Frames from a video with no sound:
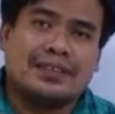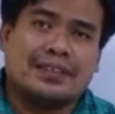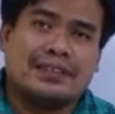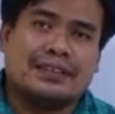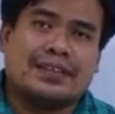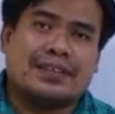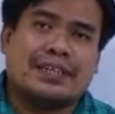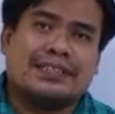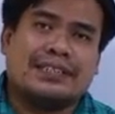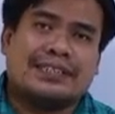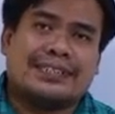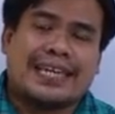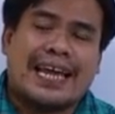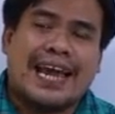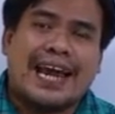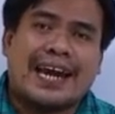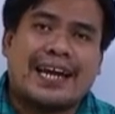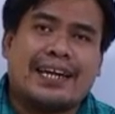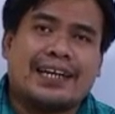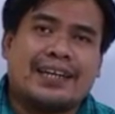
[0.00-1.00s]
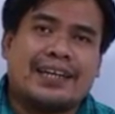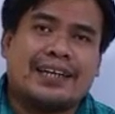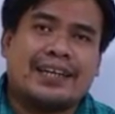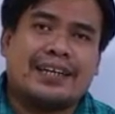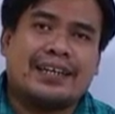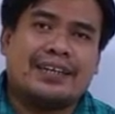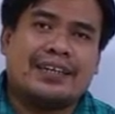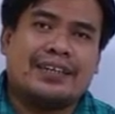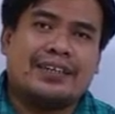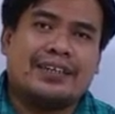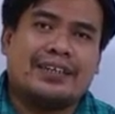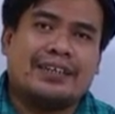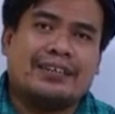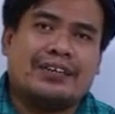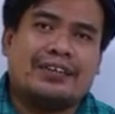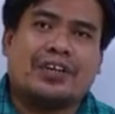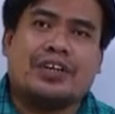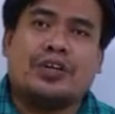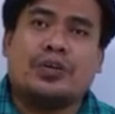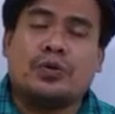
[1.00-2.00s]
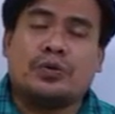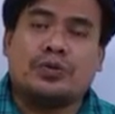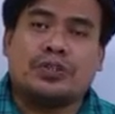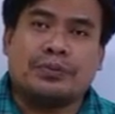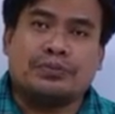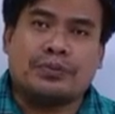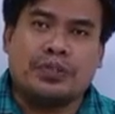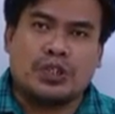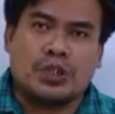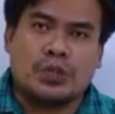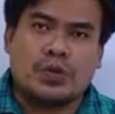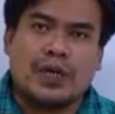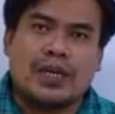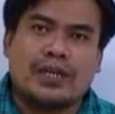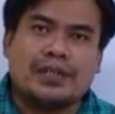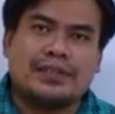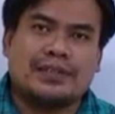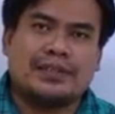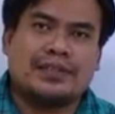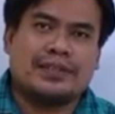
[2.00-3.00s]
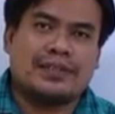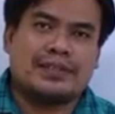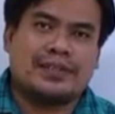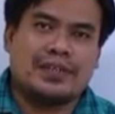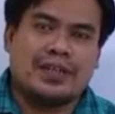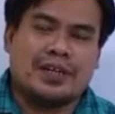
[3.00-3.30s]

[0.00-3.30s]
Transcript: You can chat. You can do some yogas.